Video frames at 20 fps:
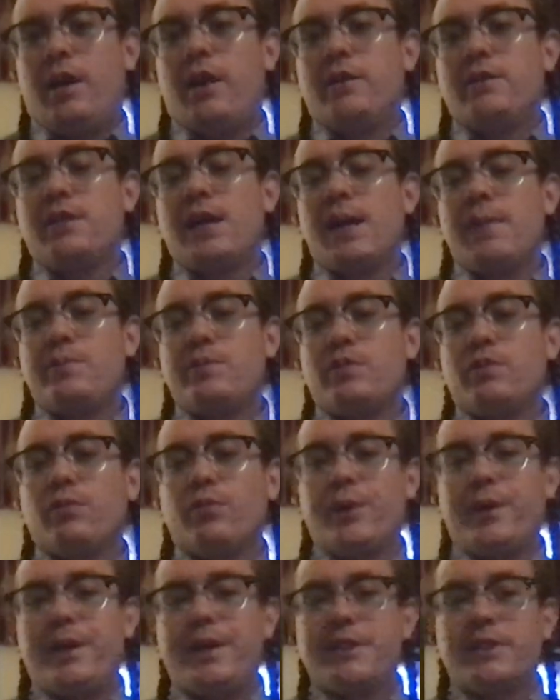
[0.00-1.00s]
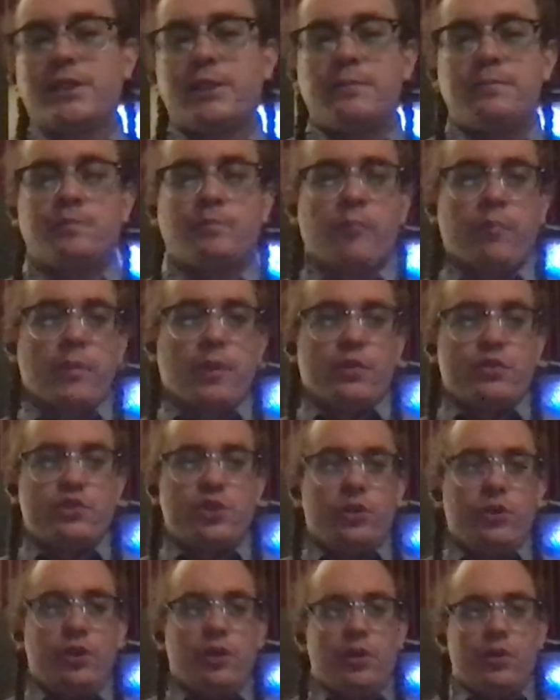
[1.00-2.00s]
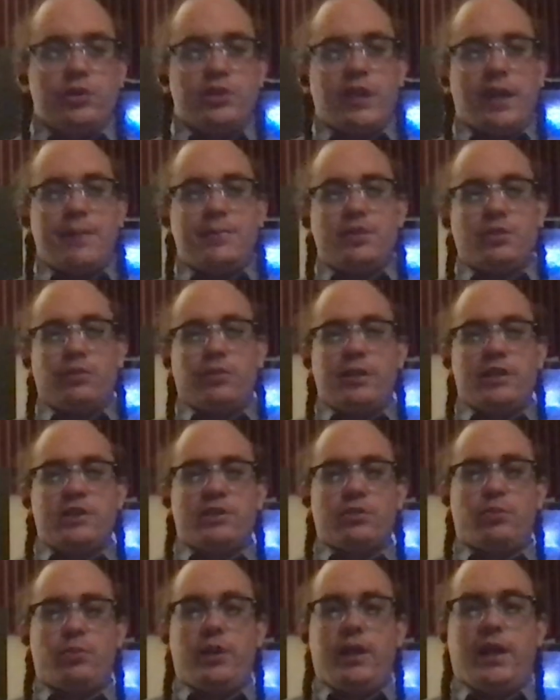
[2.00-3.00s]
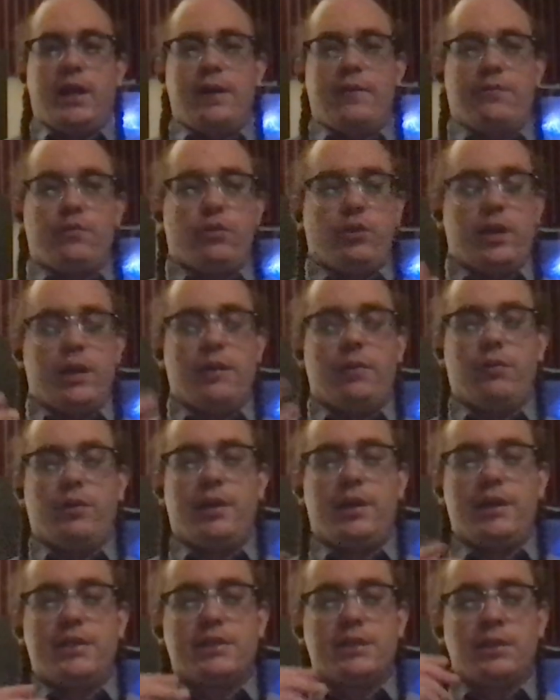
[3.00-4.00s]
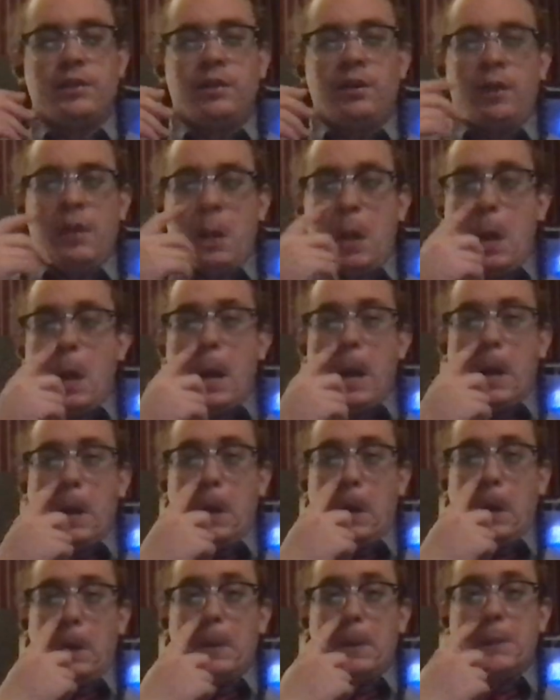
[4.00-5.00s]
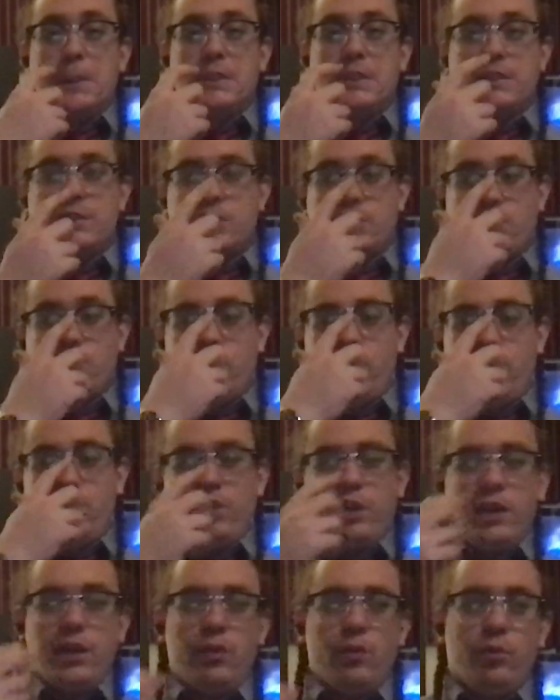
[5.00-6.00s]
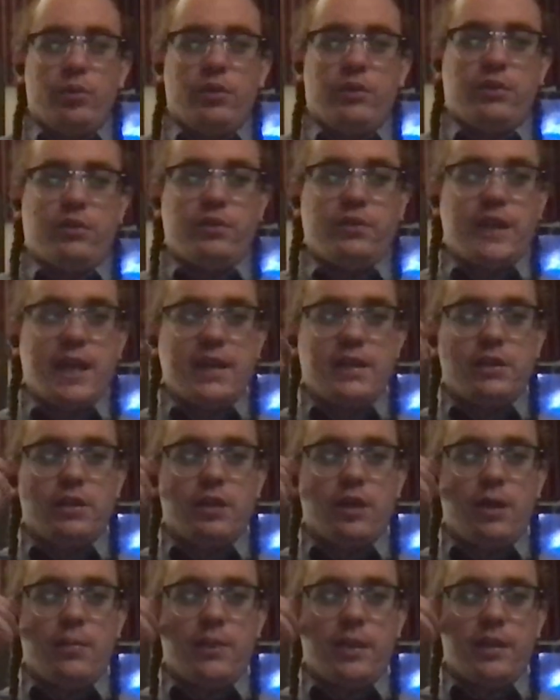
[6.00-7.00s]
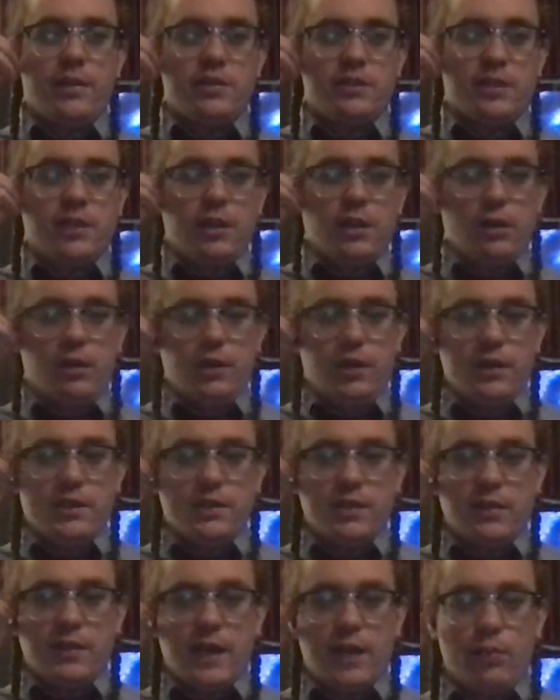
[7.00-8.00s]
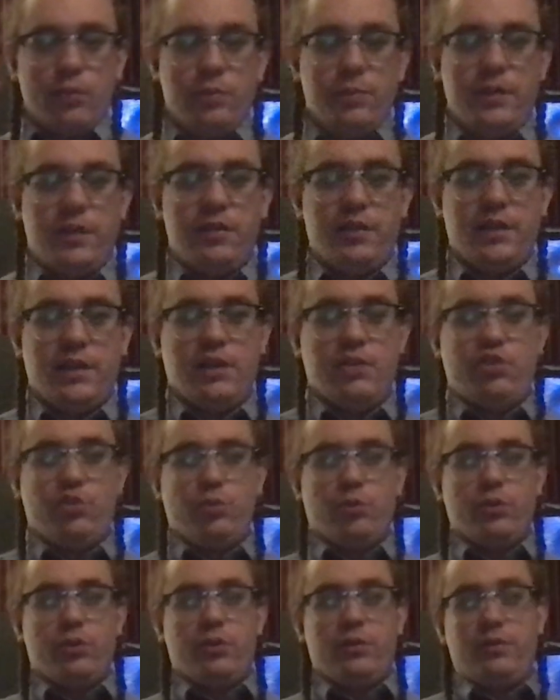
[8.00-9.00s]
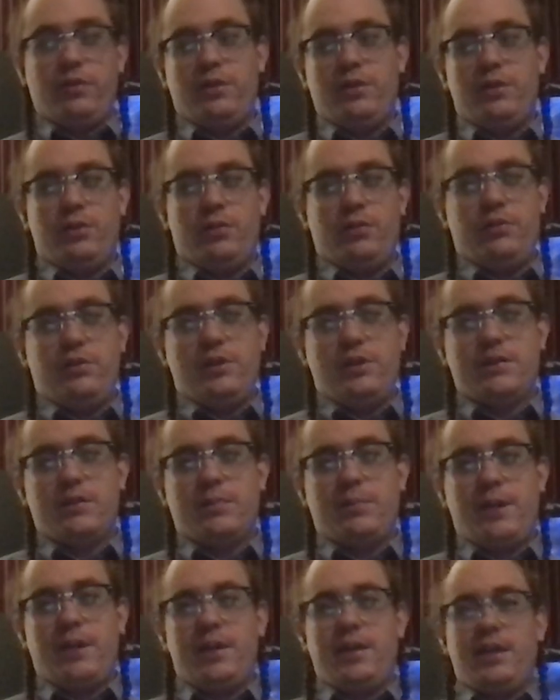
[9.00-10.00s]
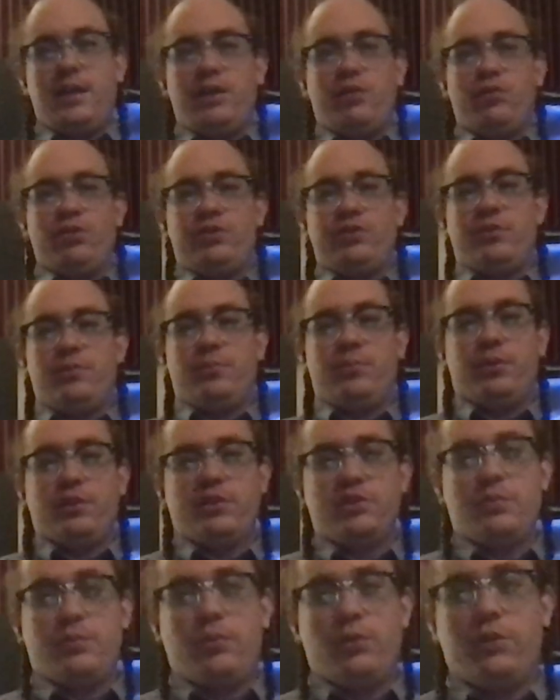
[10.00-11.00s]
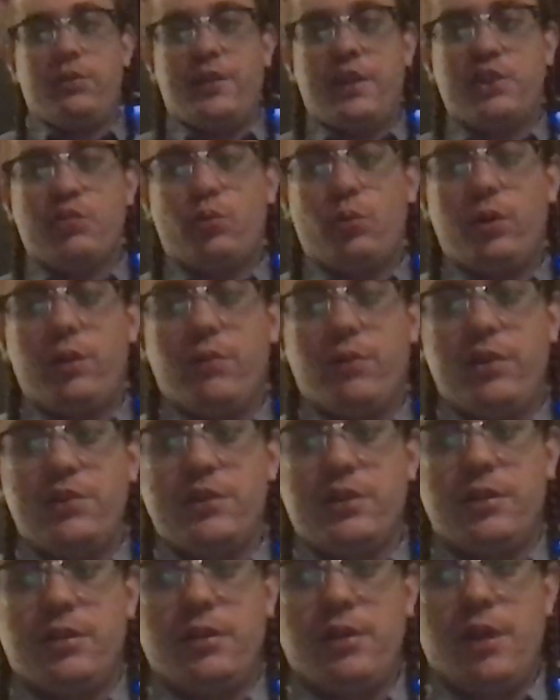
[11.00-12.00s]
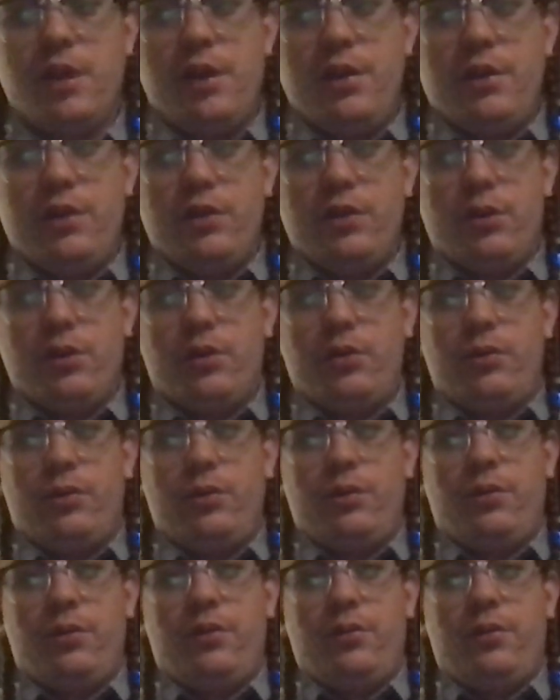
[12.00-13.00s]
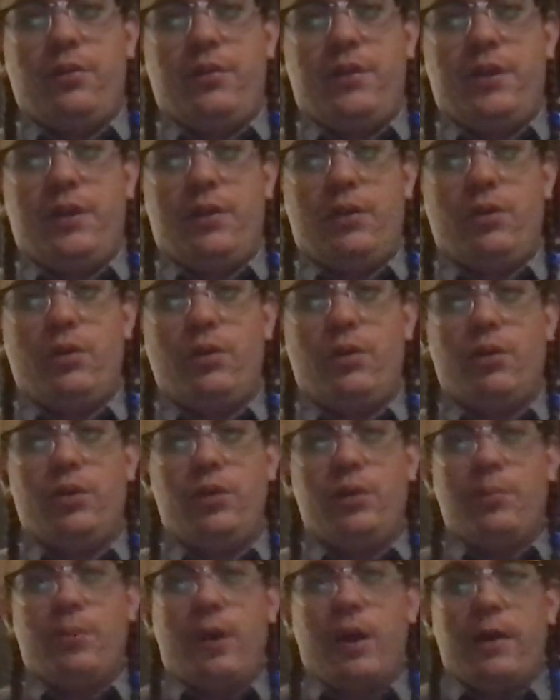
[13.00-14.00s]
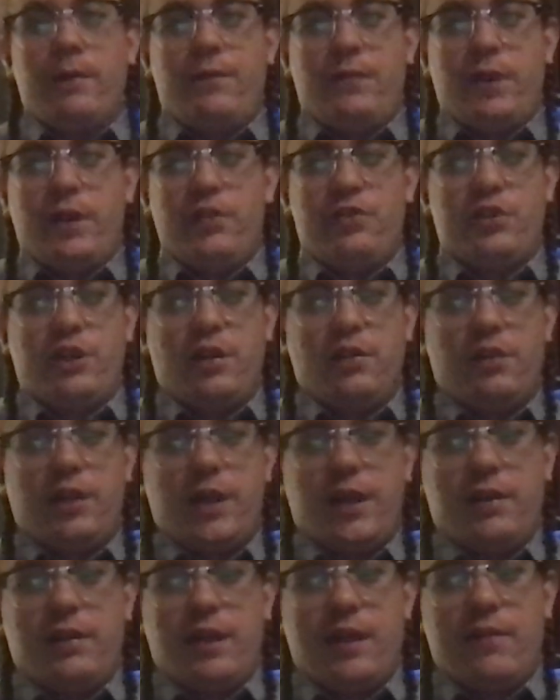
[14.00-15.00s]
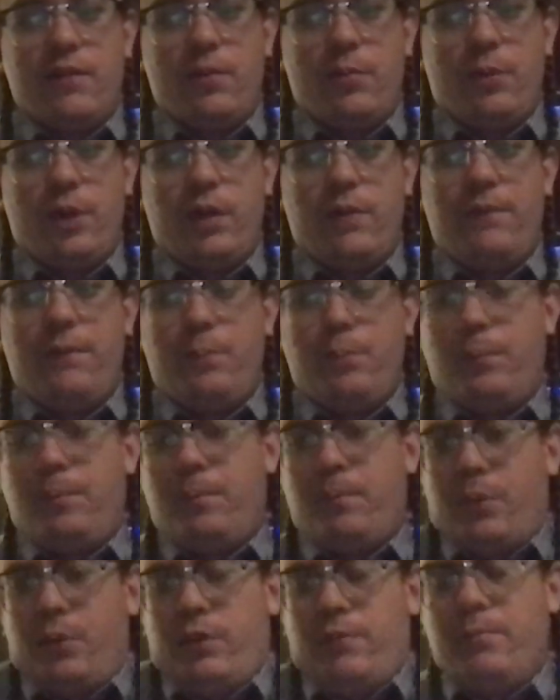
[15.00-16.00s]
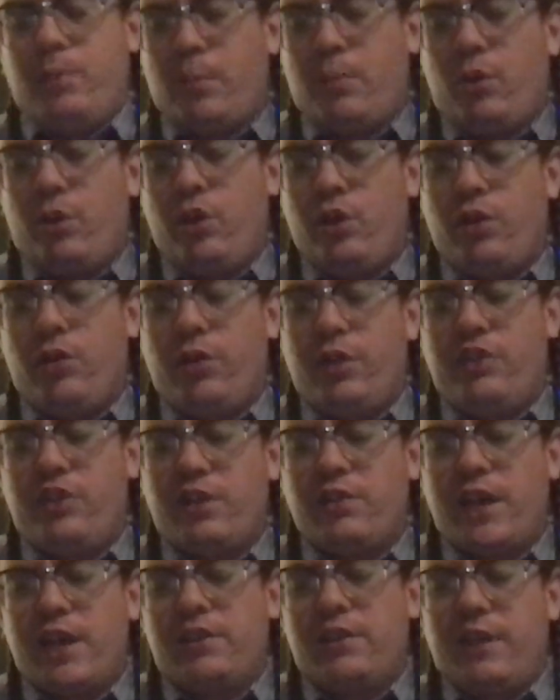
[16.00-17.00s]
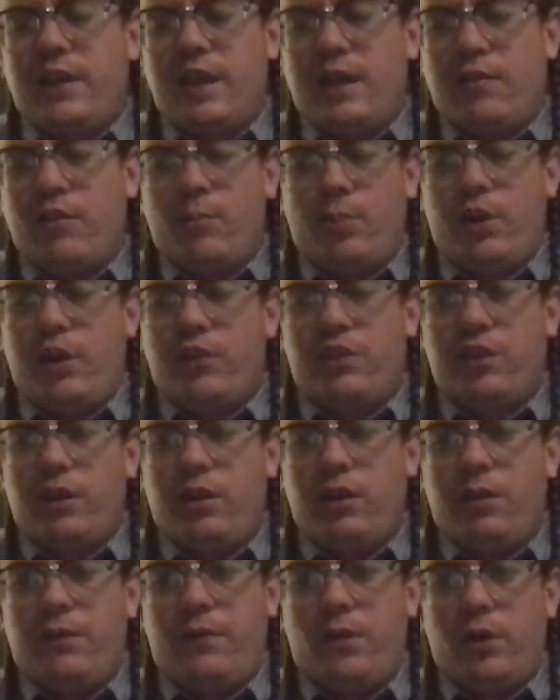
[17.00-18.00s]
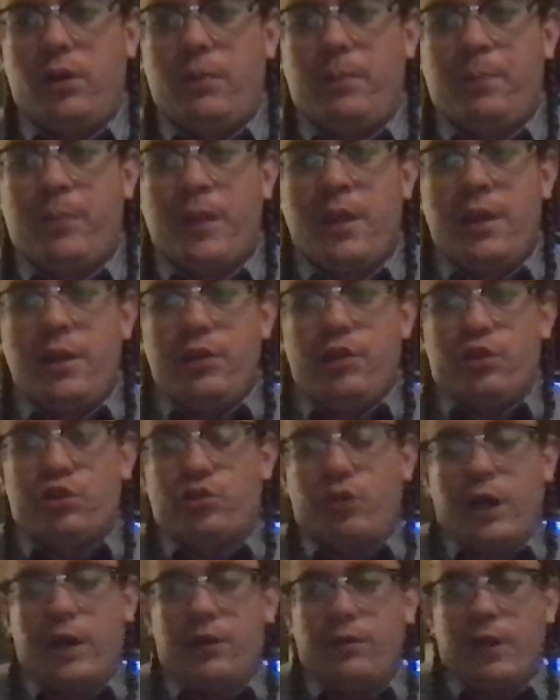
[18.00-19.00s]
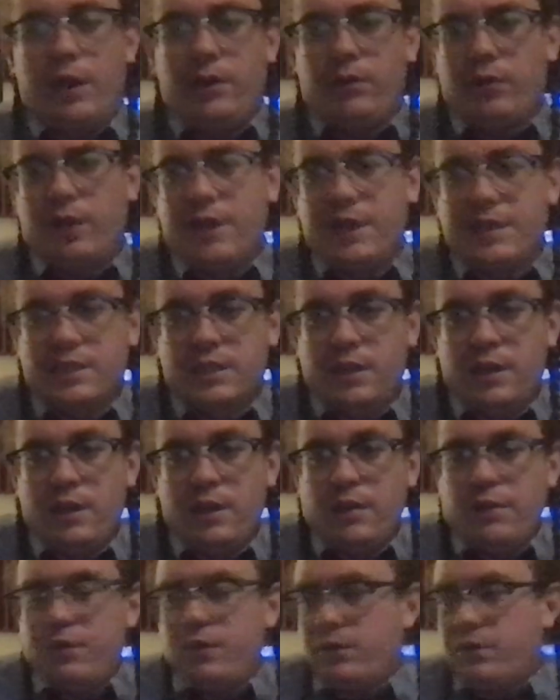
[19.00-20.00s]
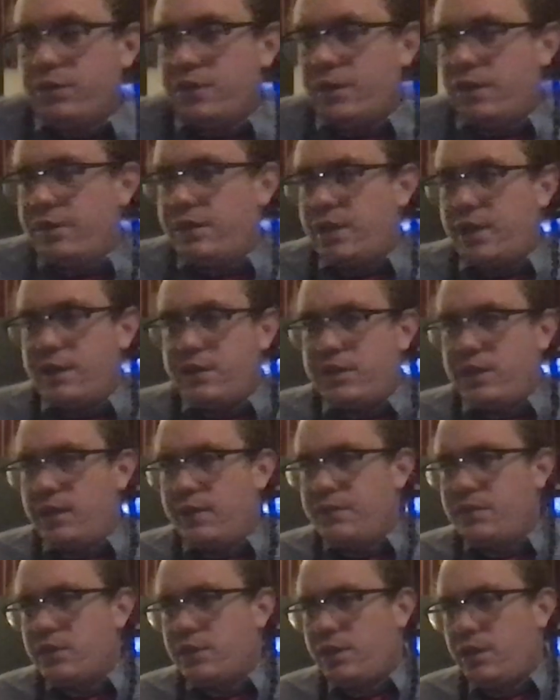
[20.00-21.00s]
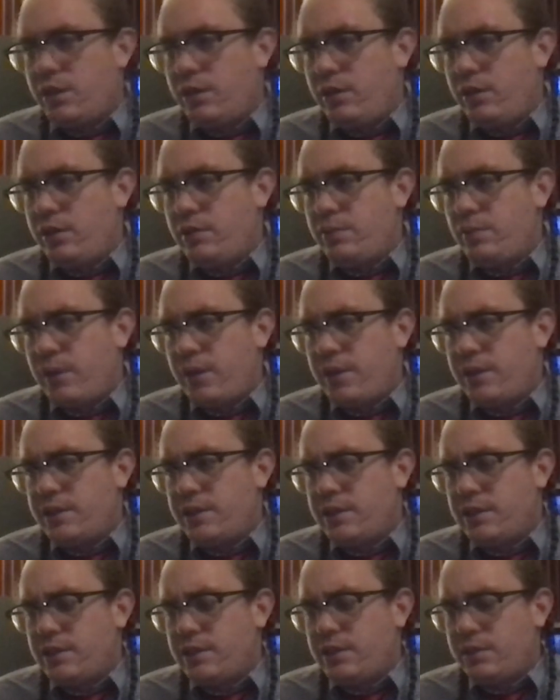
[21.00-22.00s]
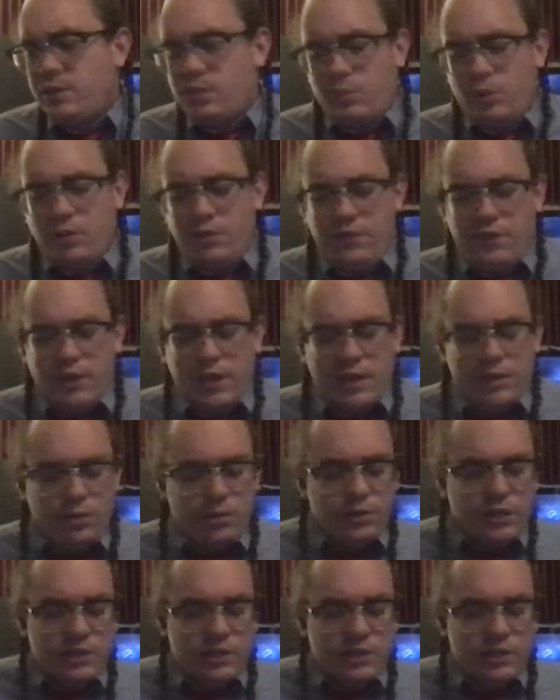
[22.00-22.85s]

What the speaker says: Types of risk. So, types of risk, we have credit risk. Credit risk is associated with debt-denominated securities, and that would be the issuer, doesn't pay the interest and principal. And that's one reason, the only bond fund is unlike every bond portfolio. It's unlikely that every bond is going to default. There's credit rate risk. There's a tendency of securities prices to move together.